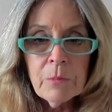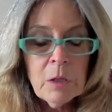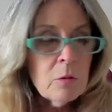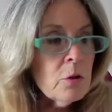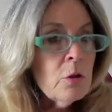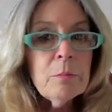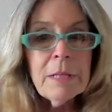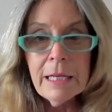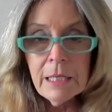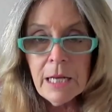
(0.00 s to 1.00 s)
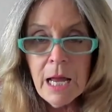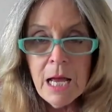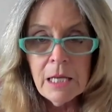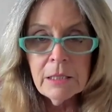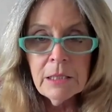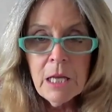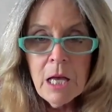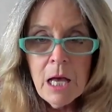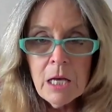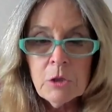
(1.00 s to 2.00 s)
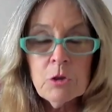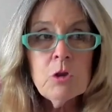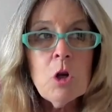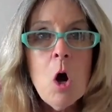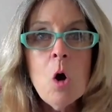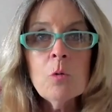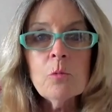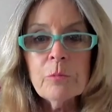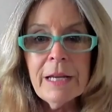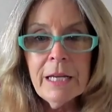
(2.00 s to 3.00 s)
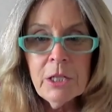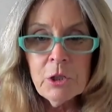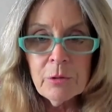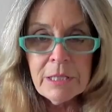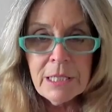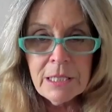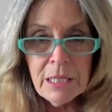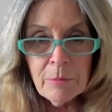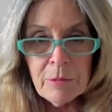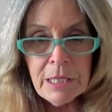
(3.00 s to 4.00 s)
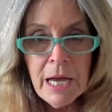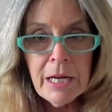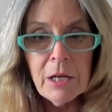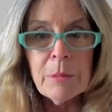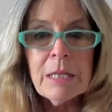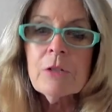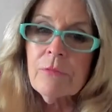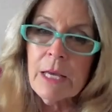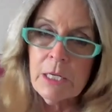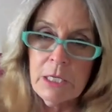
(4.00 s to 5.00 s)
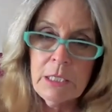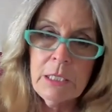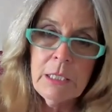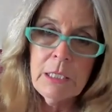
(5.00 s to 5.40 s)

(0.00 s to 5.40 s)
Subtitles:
Do plan it ahead. Don't raid your existing retirement to fund it.